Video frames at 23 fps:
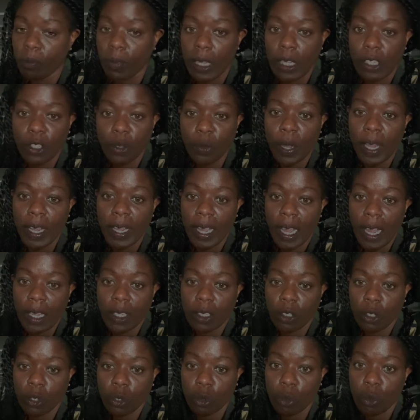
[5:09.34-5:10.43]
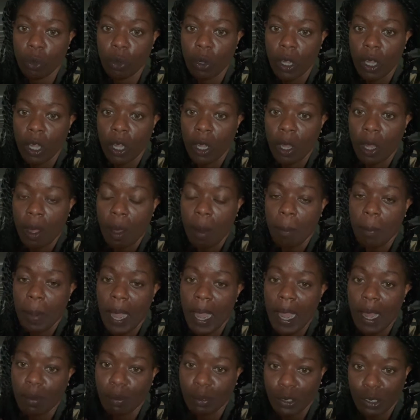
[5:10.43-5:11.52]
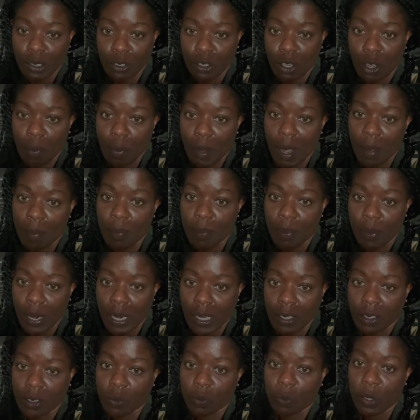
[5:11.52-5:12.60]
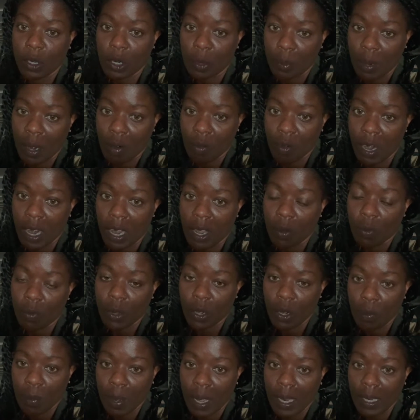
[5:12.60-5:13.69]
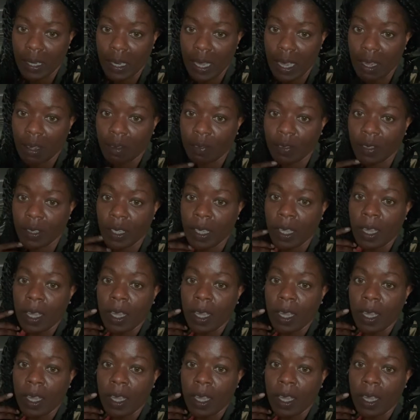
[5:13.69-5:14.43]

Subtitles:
so I got two biopsies on my breast, one on my right, one on my left.